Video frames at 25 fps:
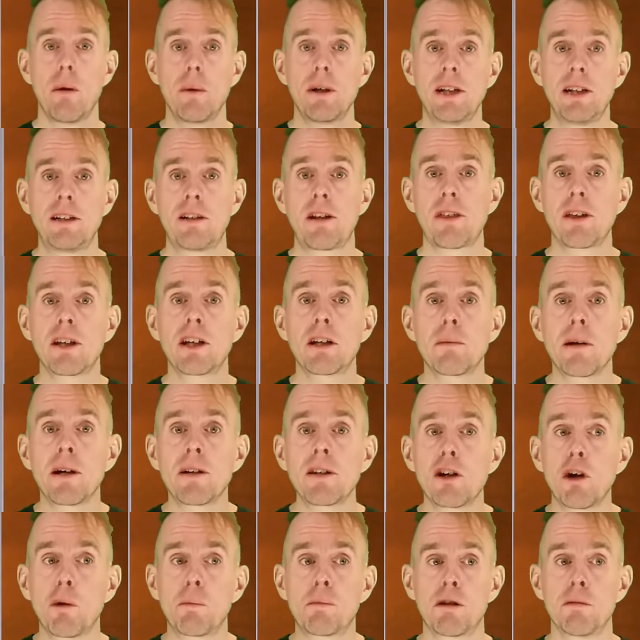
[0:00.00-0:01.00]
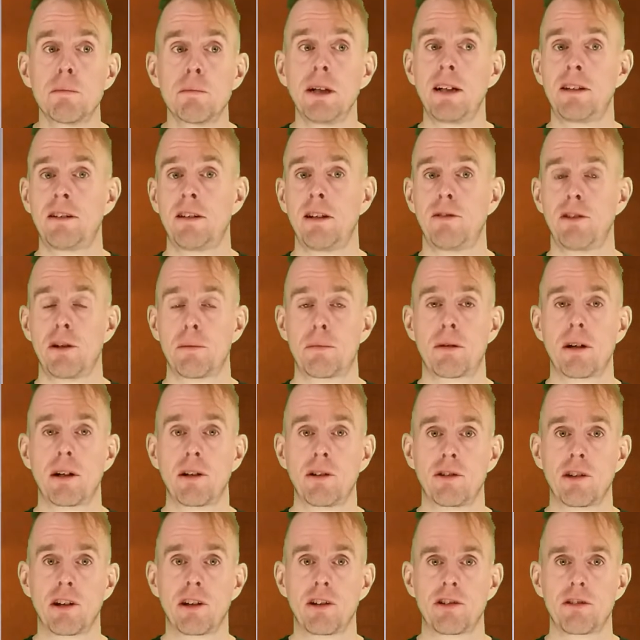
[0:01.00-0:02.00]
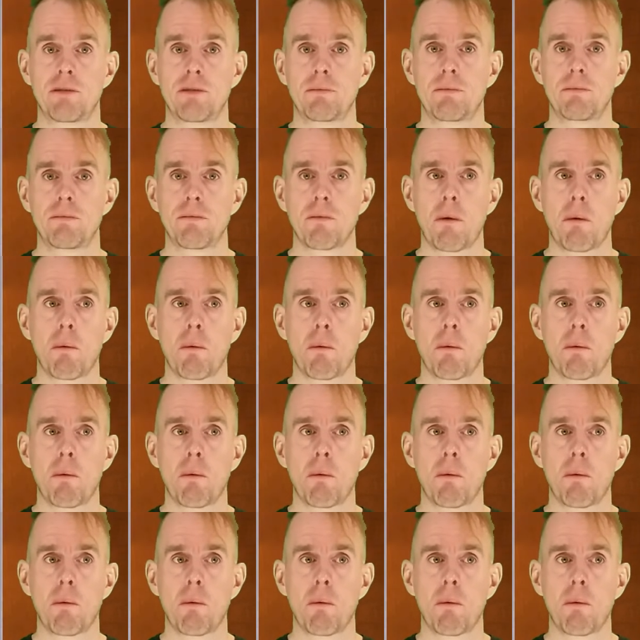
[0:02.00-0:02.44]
We need to think about the operability of the process.